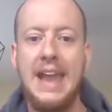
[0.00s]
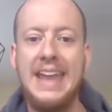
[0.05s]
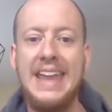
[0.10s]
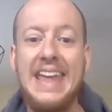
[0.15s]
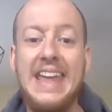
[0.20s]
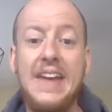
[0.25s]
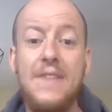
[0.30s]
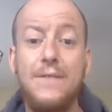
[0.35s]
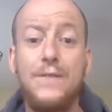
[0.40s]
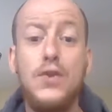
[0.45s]

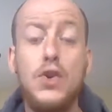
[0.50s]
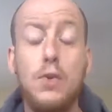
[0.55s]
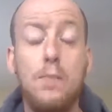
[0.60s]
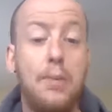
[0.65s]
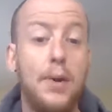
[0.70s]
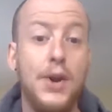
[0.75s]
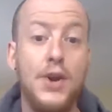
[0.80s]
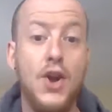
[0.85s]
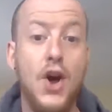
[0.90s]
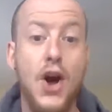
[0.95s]
If you
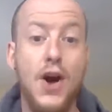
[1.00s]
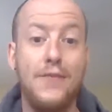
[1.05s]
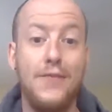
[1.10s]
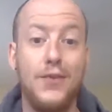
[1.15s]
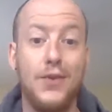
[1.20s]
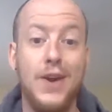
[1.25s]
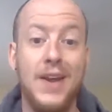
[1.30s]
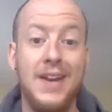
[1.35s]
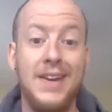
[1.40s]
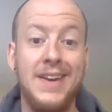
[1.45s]
put an
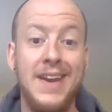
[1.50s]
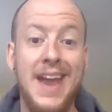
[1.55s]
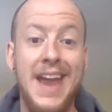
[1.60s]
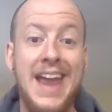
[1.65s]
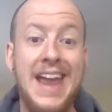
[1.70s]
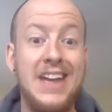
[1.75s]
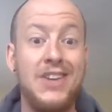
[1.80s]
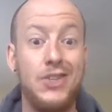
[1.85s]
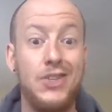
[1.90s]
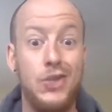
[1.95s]
offer in
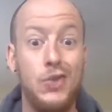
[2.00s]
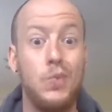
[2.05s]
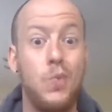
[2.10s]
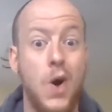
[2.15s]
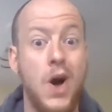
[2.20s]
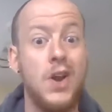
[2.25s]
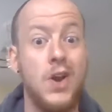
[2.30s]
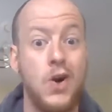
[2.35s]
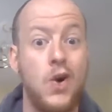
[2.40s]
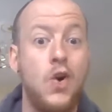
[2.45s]
and you
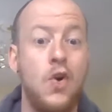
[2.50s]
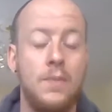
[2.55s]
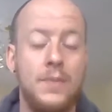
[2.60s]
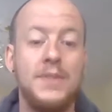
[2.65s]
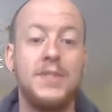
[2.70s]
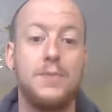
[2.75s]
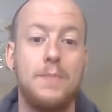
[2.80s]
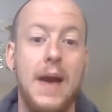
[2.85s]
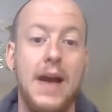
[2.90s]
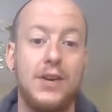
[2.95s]
want a home
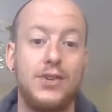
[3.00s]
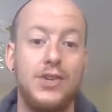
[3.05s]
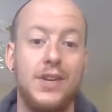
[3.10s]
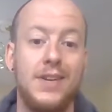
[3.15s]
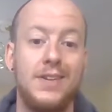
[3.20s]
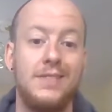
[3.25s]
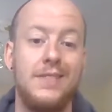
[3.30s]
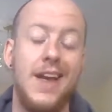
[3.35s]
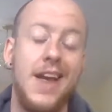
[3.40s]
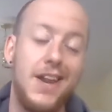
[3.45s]

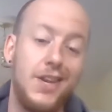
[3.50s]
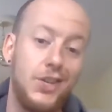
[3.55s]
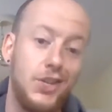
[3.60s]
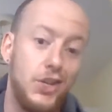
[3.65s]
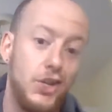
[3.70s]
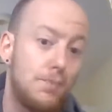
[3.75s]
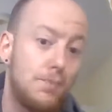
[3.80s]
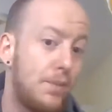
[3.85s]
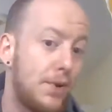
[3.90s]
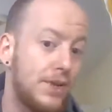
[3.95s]
inspection and
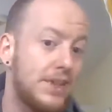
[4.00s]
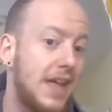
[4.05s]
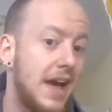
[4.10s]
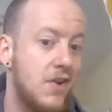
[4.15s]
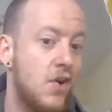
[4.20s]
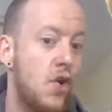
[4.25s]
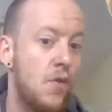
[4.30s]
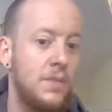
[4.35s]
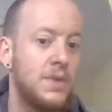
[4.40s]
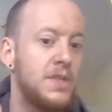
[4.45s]
you put
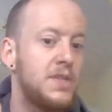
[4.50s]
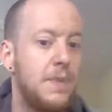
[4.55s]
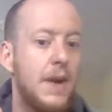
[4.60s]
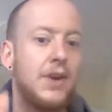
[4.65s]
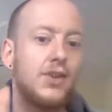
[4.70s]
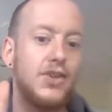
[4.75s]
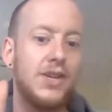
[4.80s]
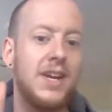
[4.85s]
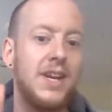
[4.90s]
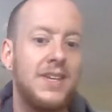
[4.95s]
that home
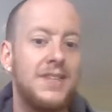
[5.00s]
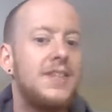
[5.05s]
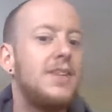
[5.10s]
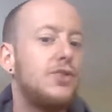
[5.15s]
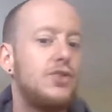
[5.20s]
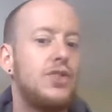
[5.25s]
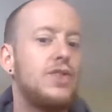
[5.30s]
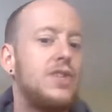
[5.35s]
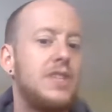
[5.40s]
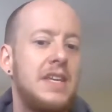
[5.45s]
inspection
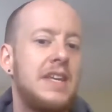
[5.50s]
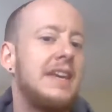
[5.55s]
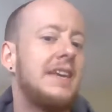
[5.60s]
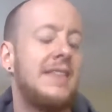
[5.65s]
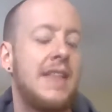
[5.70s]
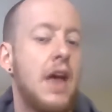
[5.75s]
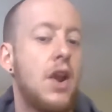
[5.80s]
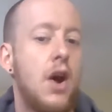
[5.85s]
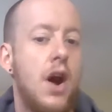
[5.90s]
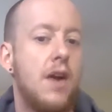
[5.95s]
contingency in
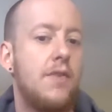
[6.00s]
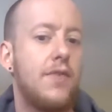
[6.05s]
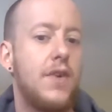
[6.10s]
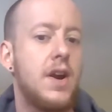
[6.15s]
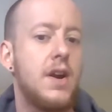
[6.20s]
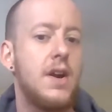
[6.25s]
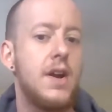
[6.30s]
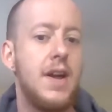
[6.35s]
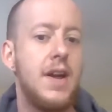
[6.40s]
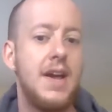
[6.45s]
that
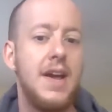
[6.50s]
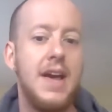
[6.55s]
offer,